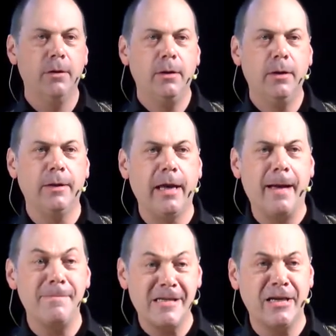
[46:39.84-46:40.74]
And the
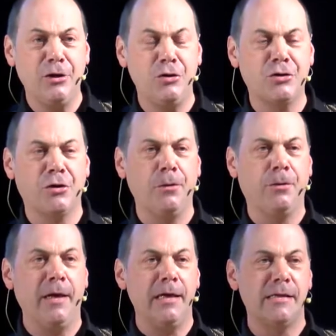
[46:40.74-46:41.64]
absolute truth
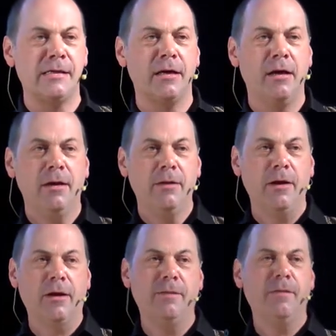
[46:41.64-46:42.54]
is
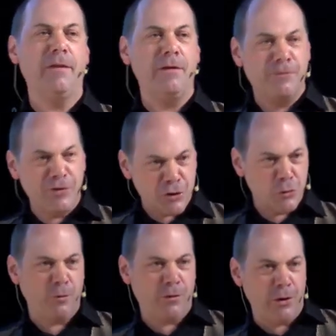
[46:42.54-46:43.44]
that the
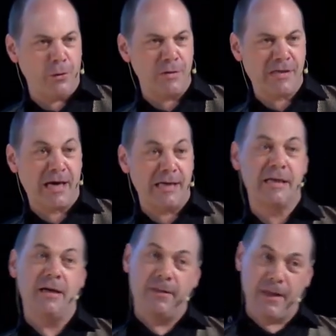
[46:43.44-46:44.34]
official view says
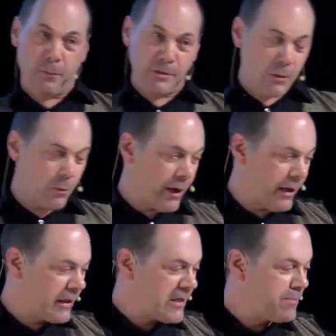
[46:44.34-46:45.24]
there was a wider
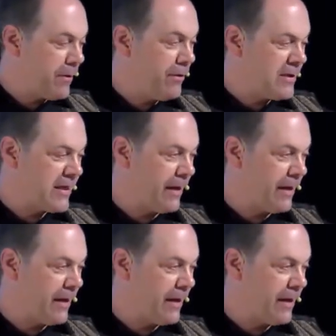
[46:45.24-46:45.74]
conspiracy.